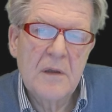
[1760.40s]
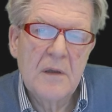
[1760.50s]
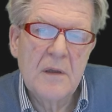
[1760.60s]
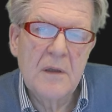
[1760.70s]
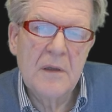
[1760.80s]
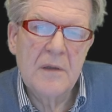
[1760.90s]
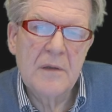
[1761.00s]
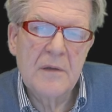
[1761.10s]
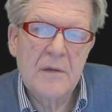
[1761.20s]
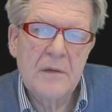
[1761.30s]
and
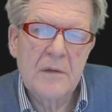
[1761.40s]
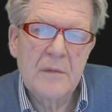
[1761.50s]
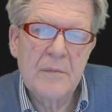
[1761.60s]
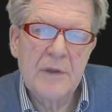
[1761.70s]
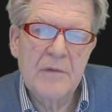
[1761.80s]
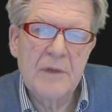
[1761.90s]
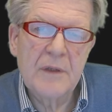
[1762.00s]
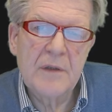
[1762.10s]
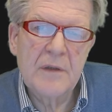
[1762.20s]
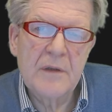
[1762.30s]
between
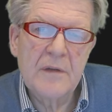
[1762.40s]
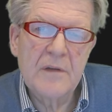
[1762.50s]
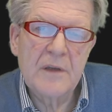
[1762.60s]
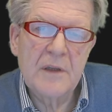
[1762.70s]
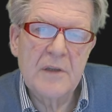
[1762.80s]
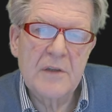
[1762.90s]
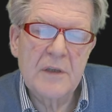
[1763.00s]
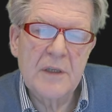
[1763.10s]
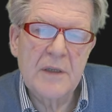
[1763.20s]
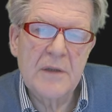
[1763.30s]
the installation
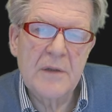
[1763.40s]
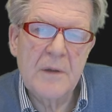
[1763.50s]
and the